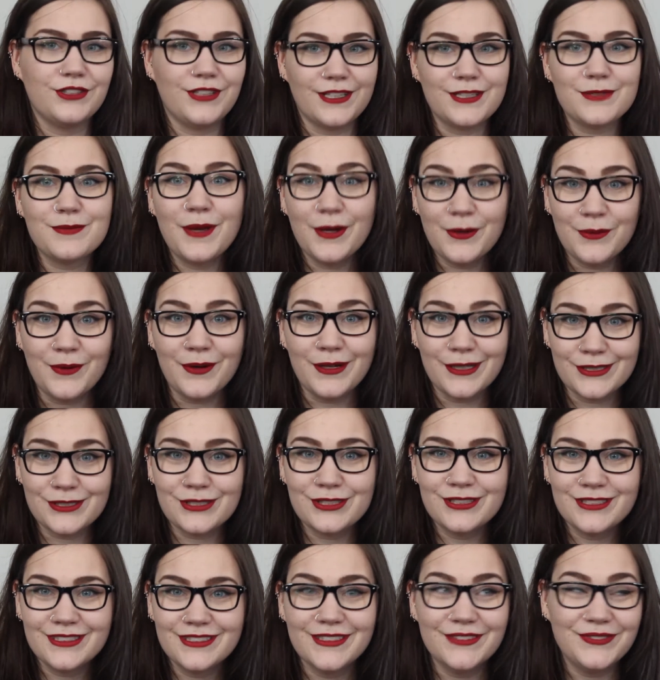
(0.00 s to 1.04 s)
That's my
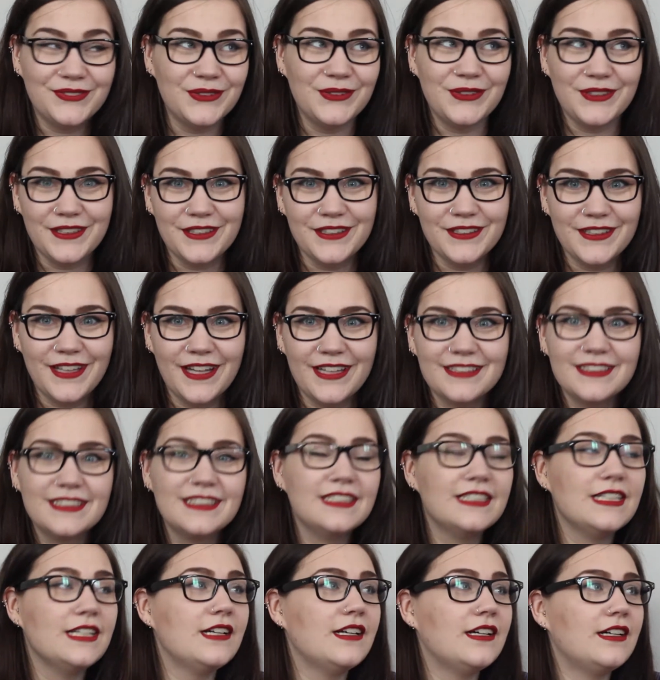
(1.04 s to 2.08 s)
washer, if you can hear
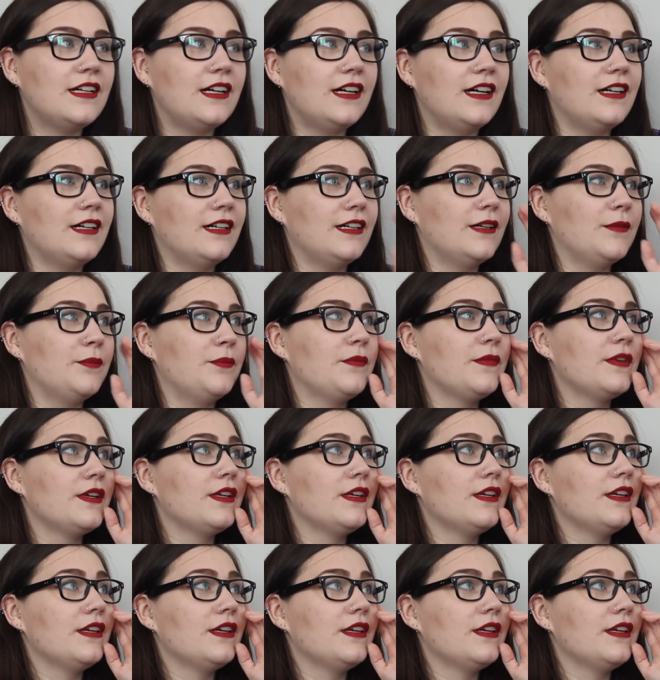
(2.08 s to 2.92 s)
that.